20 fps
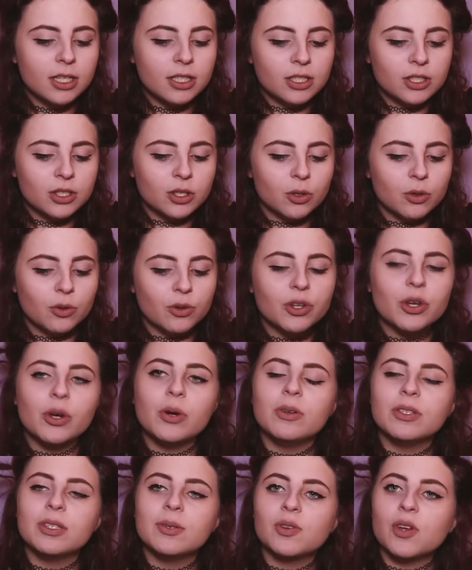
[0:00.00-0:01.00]
So go
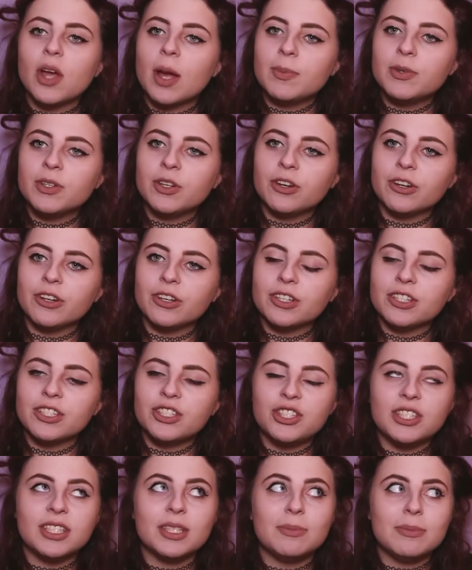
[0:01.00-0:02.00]
and subscribe to her because
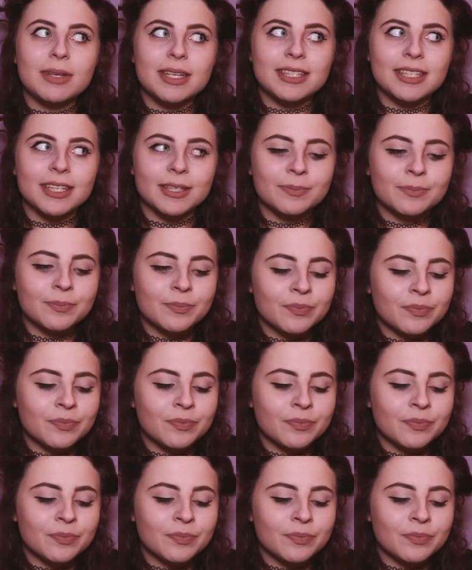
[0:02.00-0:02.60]
she's amazing.